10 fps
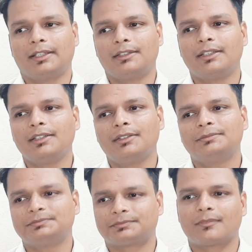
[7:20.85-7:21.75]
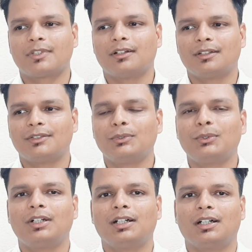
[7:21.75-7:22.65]
Then
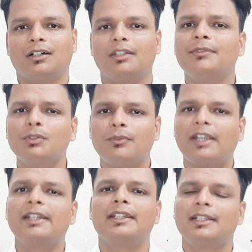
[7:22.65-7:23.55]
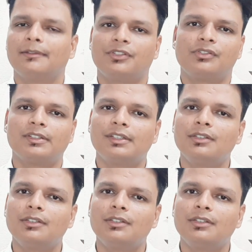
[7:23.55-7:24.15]
if you find any deficiency,